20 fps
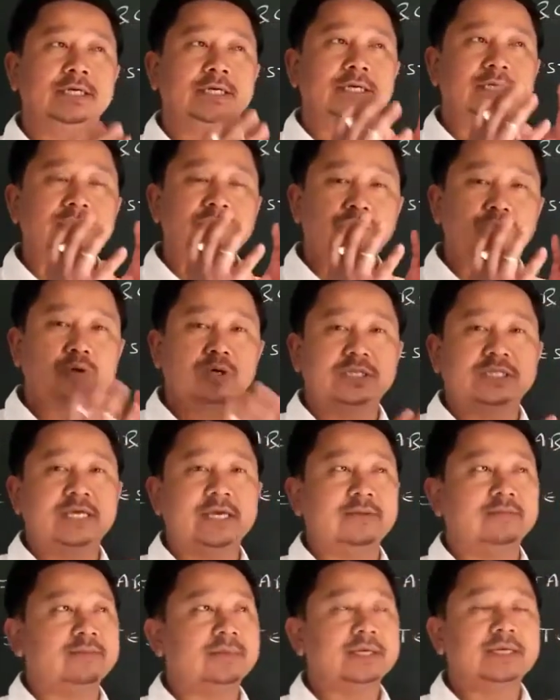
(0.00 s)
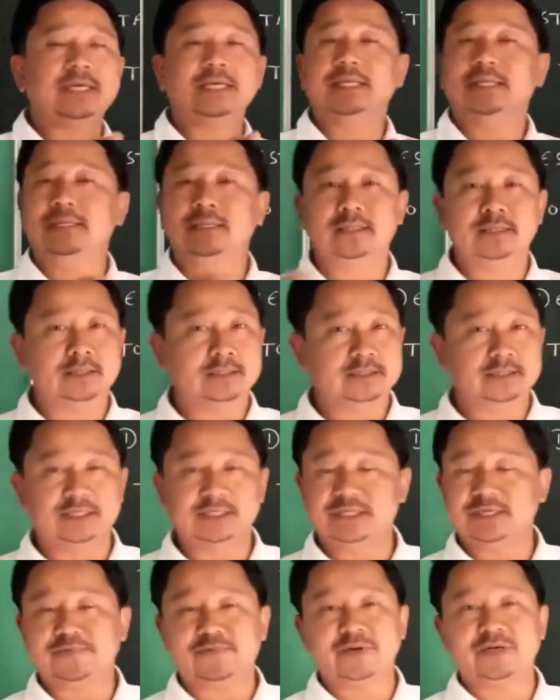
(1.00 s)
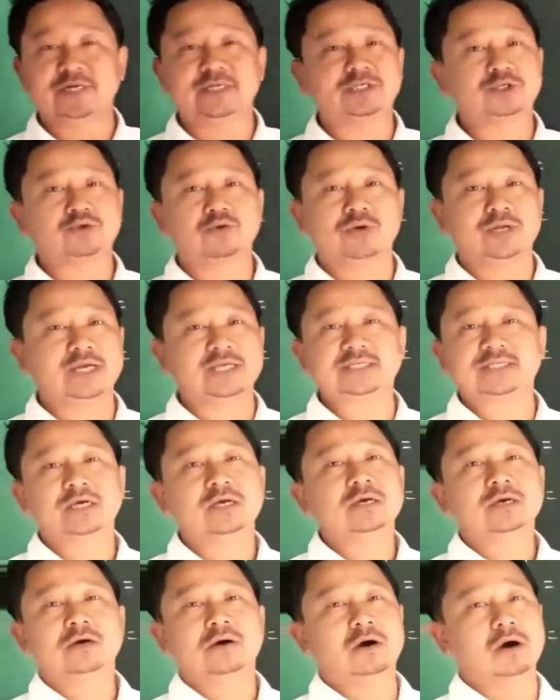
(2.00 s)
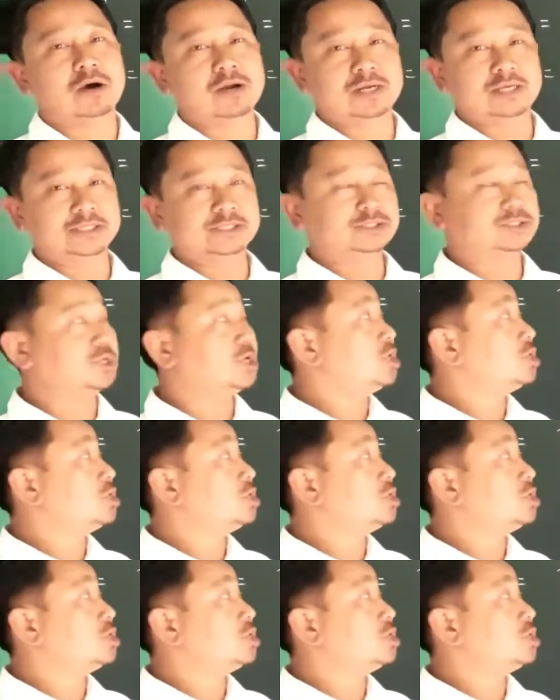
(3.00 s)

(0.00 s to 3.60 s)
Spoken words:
store them in the different storage organs.